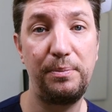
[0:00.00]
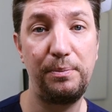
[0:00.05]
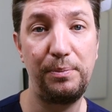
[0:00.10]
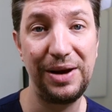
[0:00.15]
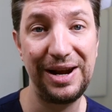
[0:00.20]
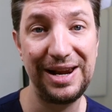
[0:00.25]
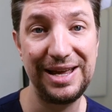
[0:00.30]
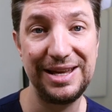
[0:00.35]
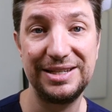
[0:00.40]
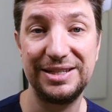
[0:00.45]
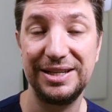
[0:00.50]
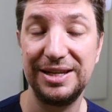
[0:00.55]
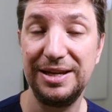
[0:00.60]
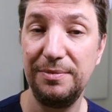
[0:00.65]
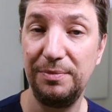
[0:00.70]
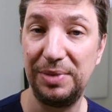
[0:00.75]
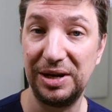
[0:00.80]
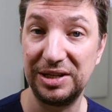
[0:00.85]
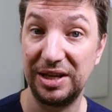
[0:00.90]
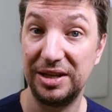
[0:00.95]
place
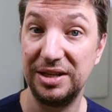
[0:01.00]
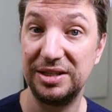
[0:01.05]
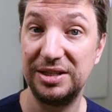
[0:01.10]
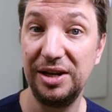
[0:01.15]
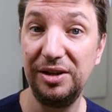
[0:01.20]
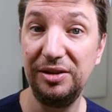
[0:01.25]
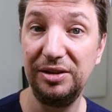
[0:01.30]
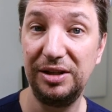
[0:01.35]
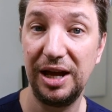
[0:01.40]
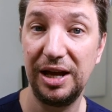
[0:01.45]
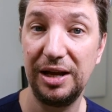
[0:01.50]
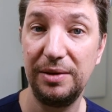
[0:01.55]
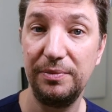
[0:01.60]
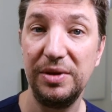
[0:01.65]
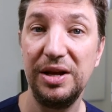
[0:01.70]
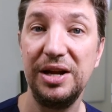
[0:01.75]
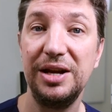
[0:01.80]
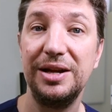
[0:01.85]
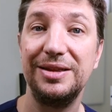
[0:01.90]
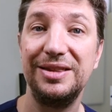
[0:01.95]
implants at the same time,
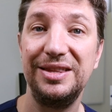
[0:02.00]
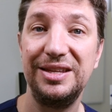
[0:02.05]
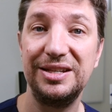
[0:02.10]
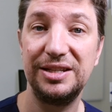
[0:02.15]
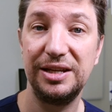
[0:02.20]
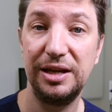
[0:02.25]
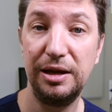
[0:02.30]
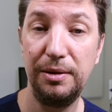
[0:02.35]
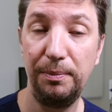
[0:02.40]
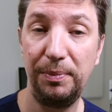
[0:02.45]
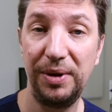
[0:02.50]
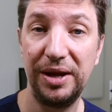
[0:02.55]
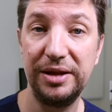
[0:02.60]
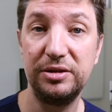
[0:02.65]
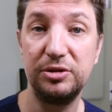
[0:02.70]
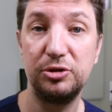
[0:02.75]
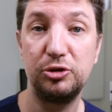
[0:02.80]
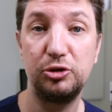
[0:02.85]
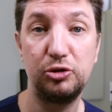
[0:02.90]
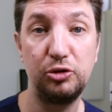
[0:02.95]
these
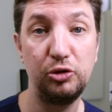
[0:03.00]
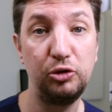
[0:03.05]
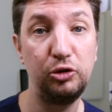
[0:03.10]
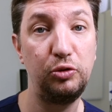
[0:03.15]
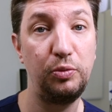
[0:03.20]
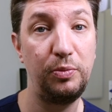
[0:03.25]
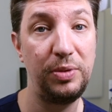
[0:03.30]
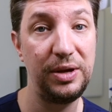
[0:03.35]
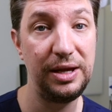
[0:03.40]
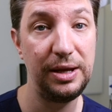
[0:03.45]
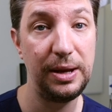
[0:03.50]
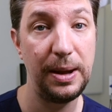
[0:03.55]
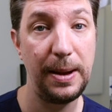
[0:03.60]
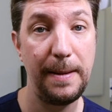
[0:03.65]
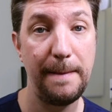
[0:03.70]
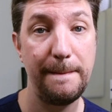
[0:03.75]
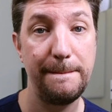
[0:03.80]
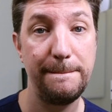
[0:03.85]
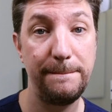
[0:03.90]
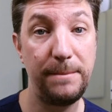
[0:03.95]
implants should be
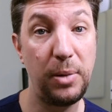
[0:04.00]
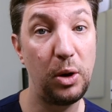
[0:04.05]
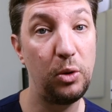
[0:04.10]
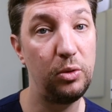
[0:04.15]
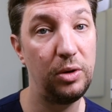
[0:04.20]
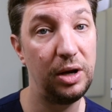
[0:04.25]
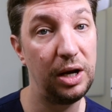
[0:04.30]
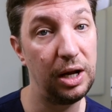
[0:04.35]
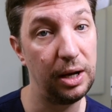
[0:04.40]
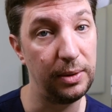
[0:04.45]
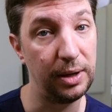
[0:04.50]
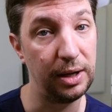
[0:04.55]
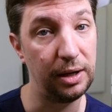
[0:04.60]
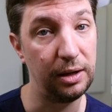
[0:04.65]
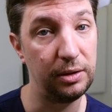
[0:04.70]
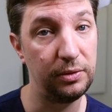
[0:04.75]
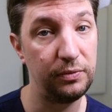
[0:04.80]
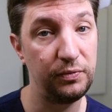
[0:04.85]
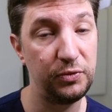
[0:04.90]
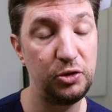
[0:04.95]
bone level.